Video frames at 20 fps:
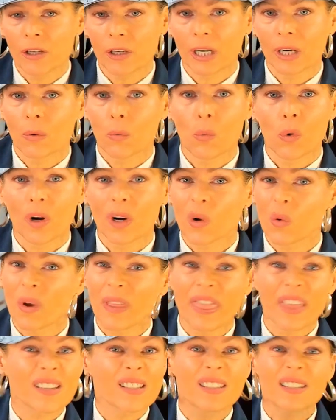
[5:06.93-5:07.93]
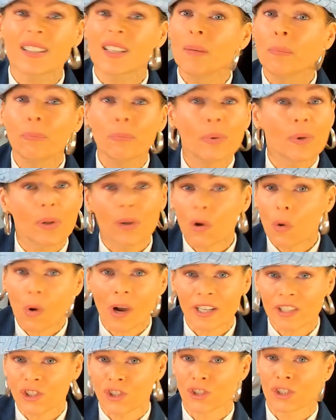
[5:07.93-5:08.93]
can work with a simple
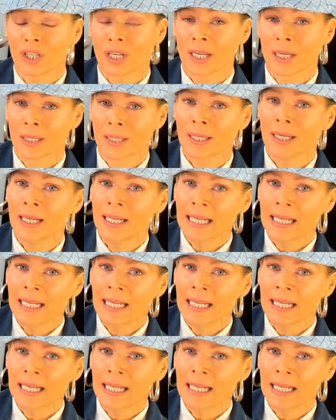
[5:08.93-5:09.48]
question.